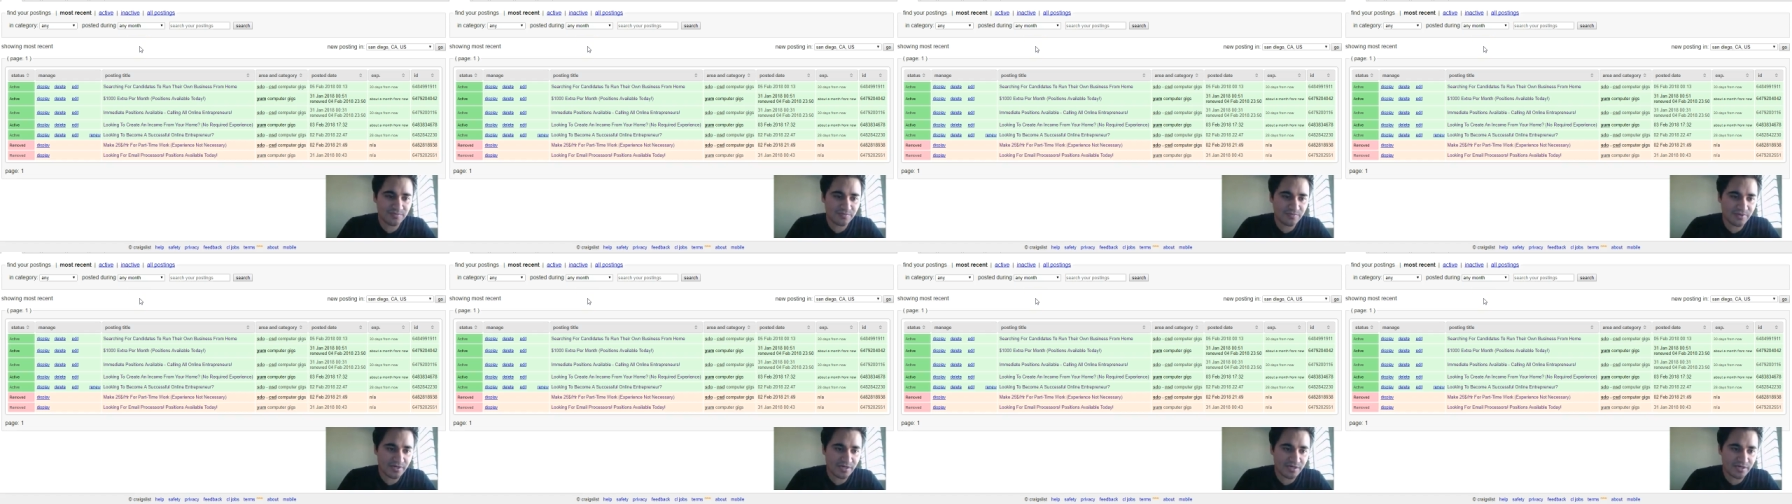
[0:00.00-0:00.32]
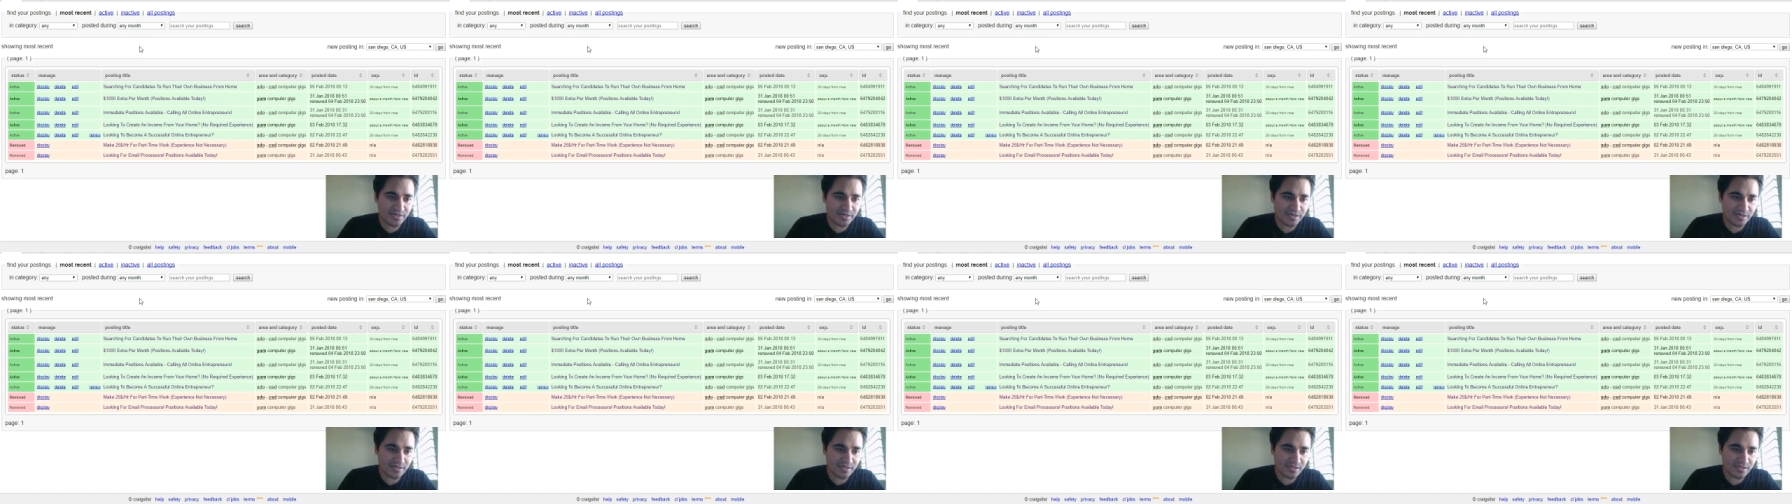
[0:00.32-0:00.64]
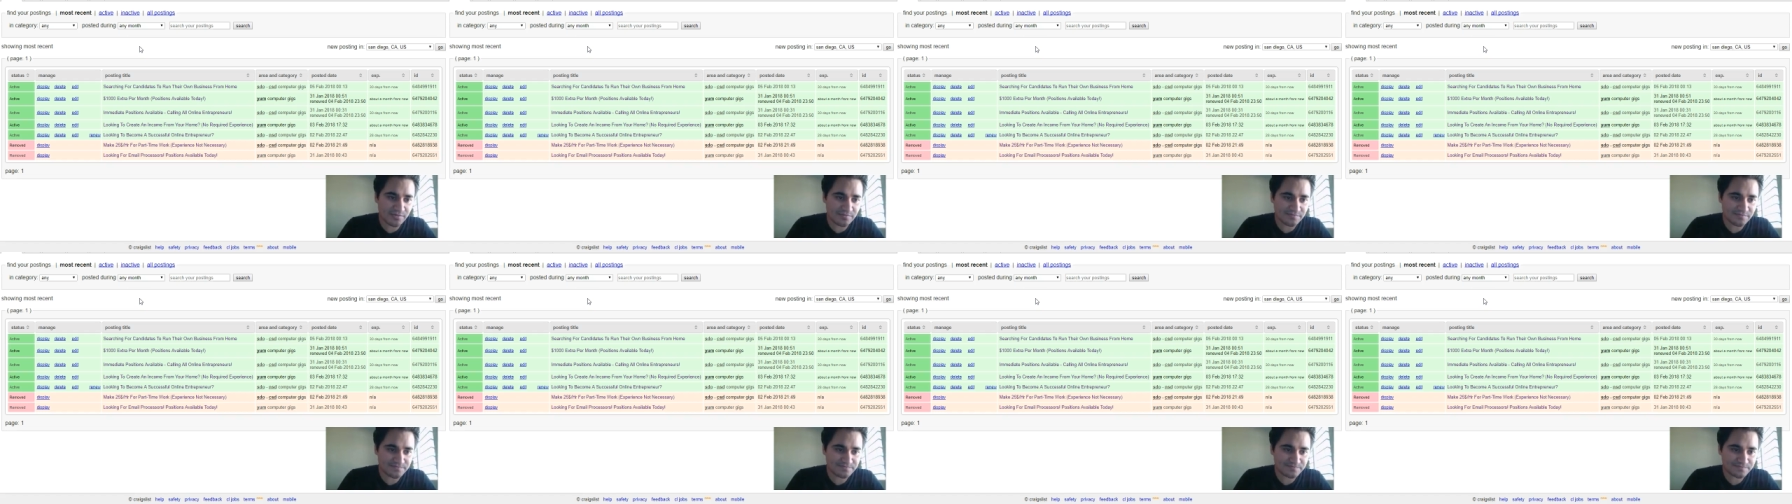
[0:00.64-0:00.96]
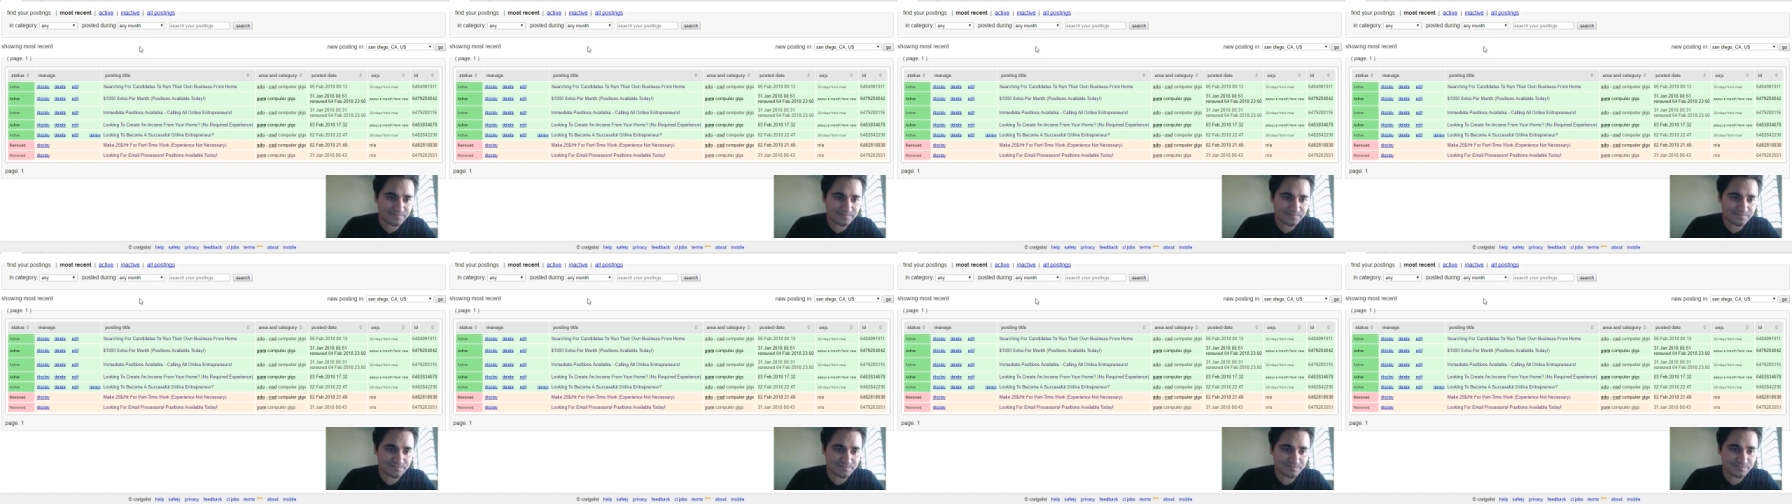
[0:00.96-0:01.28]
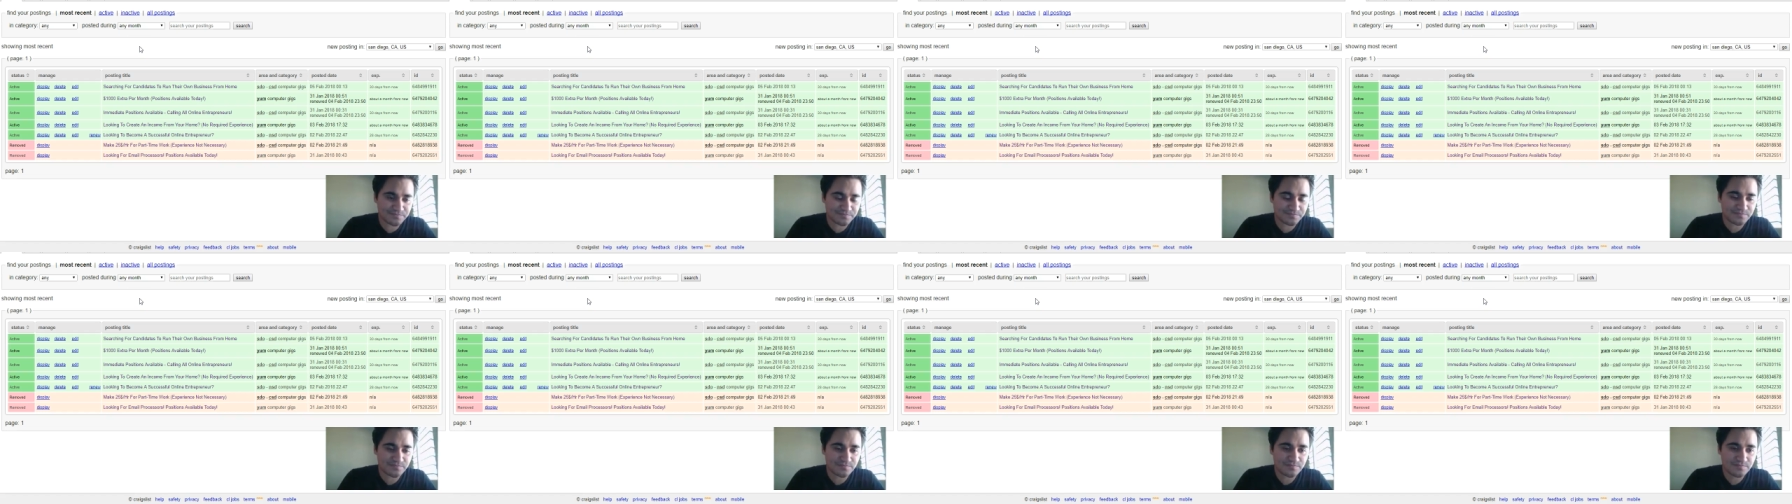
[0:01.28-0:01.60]
but
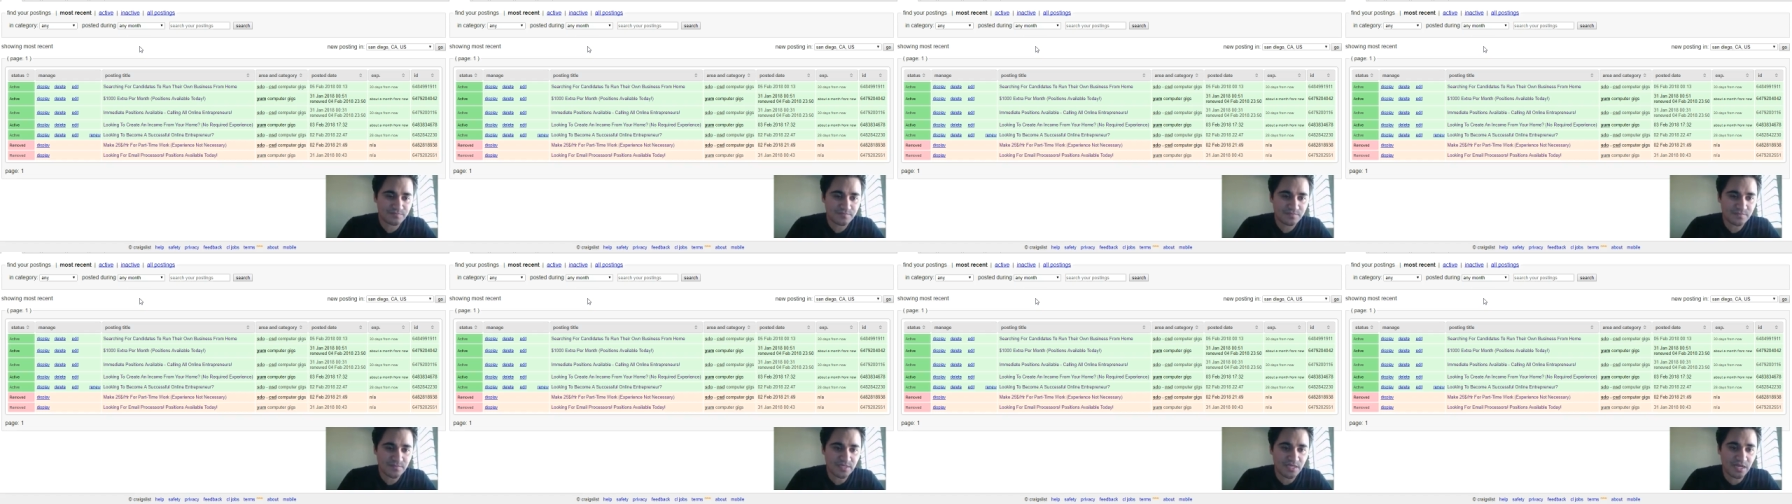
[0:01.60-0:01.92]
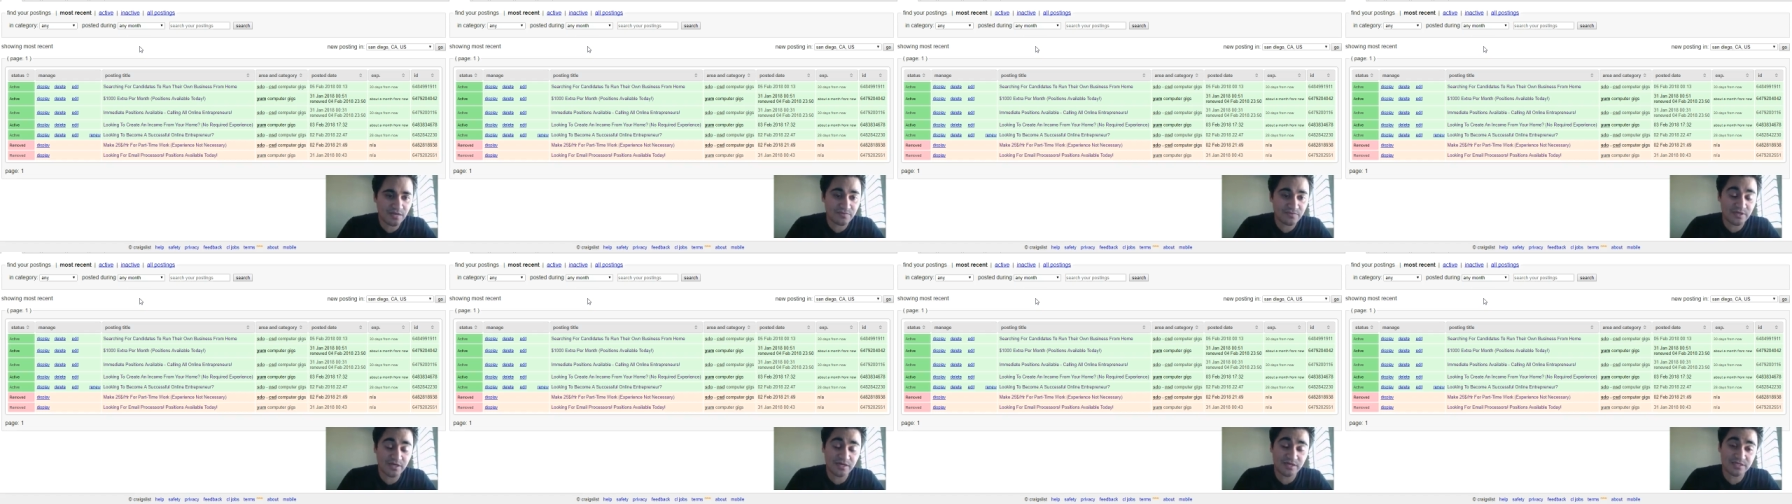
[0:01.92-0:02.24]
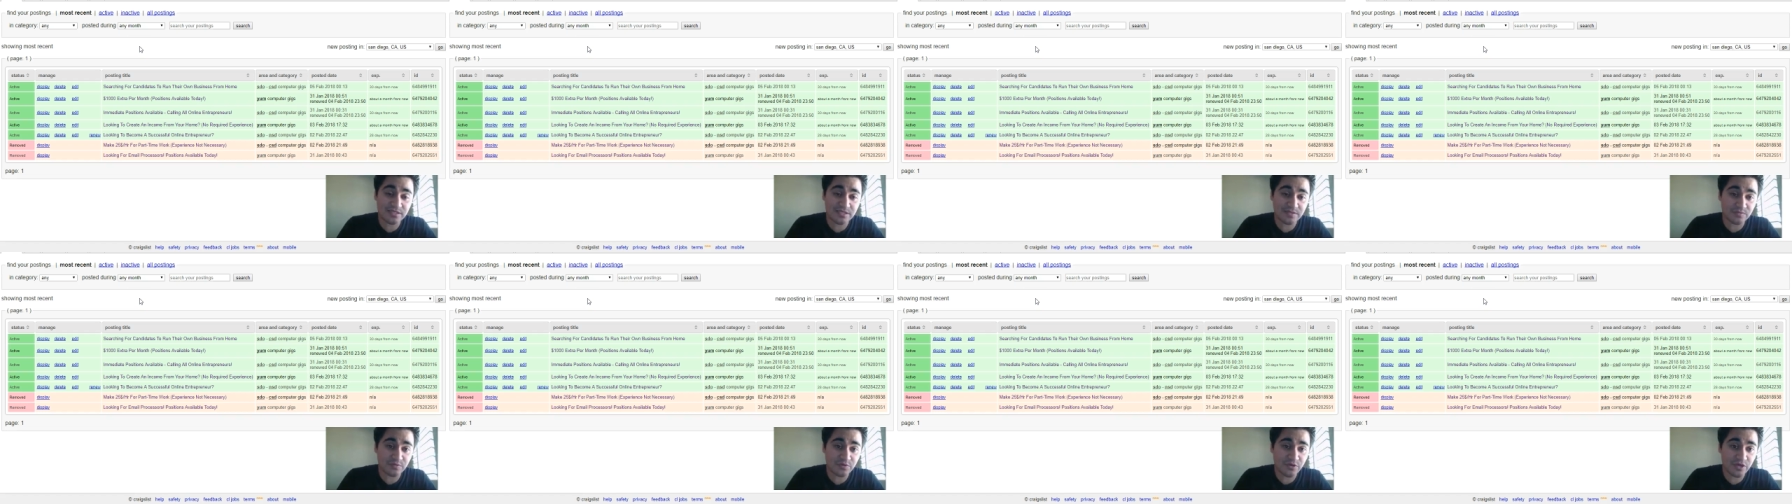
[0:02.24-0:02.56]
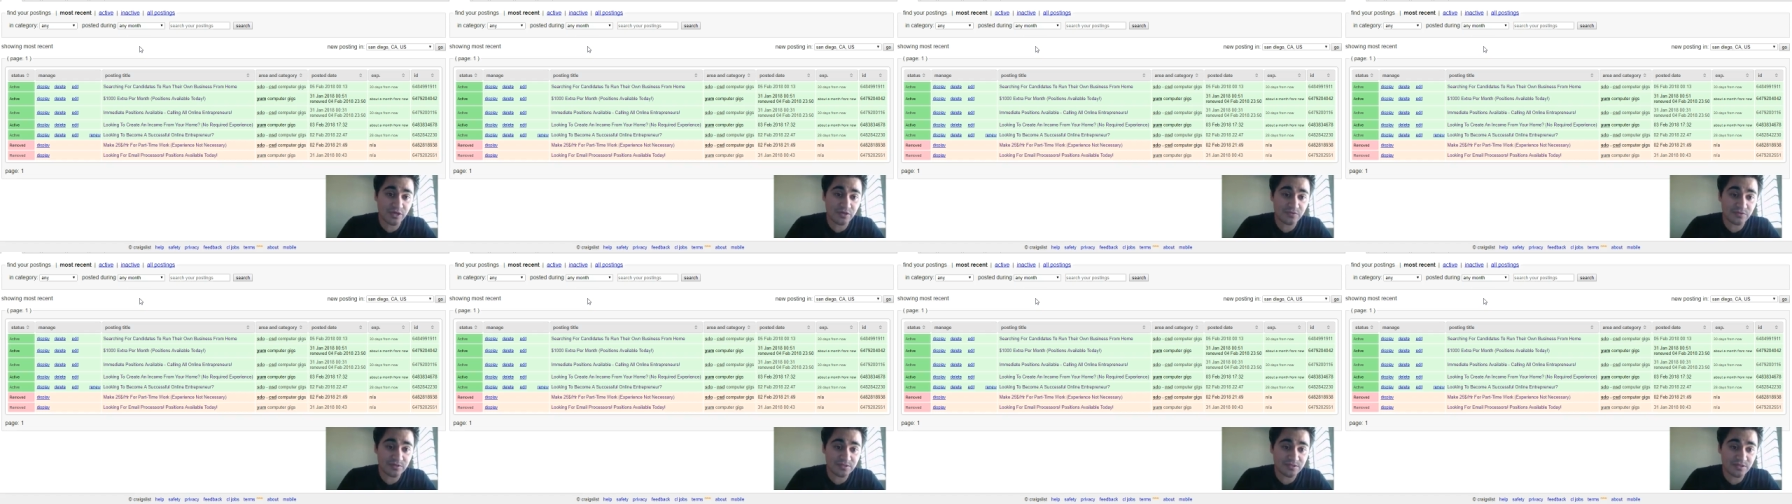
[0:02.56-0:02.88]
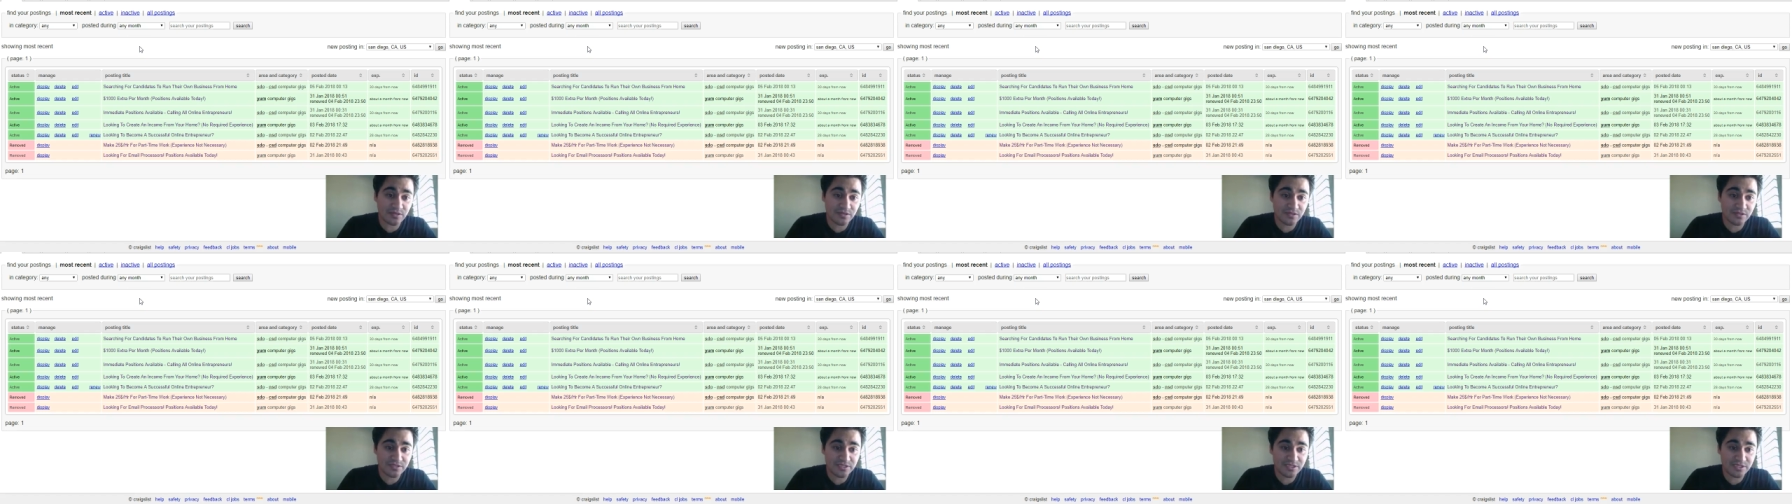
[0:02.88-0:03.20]
I've gotten some great
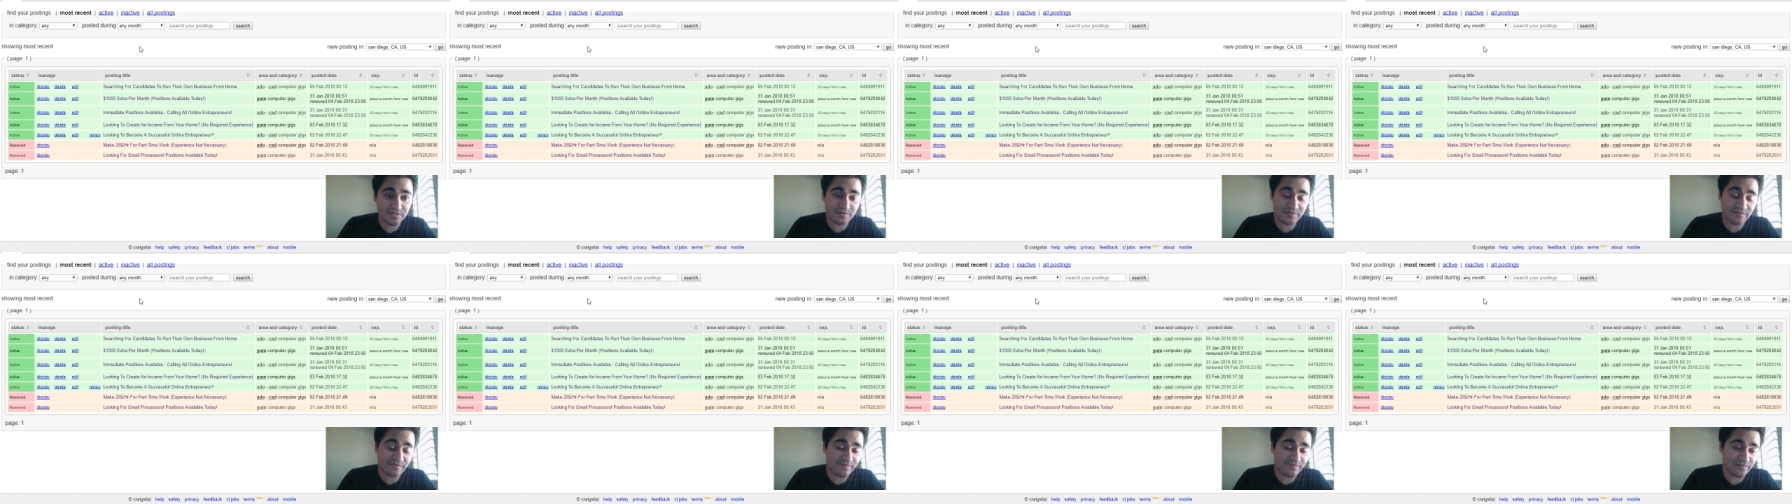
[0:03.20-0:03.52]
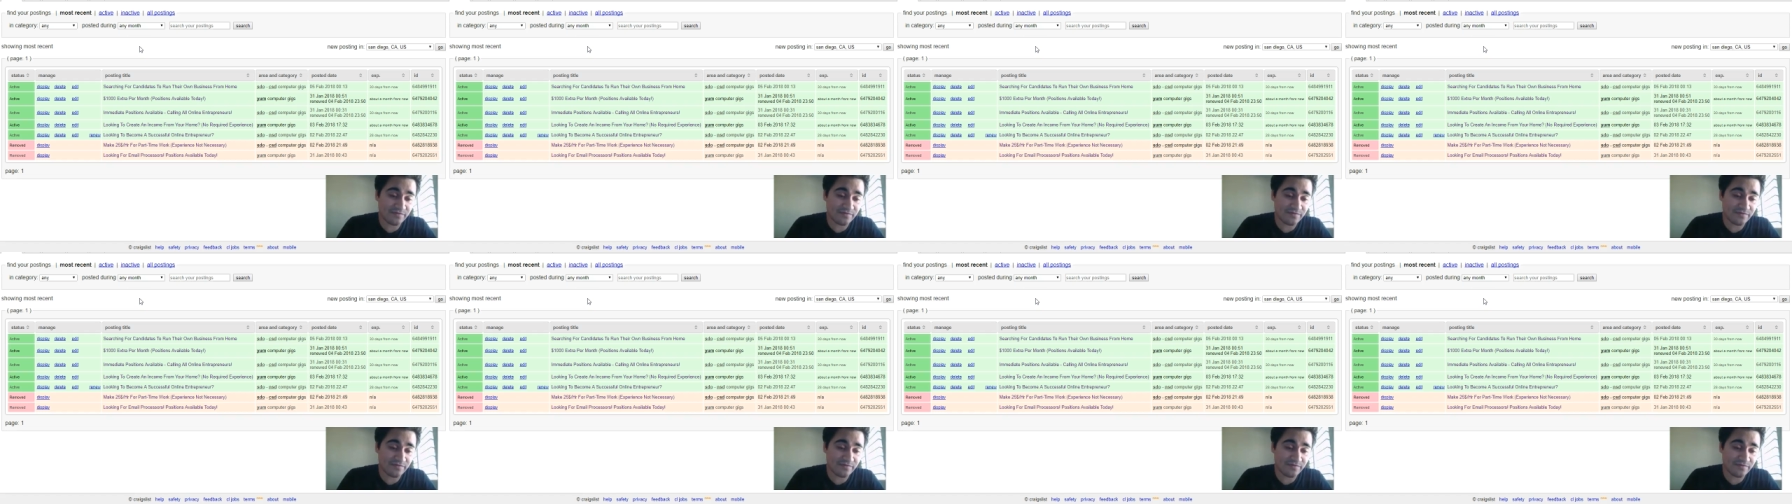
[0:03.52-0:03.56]
results even from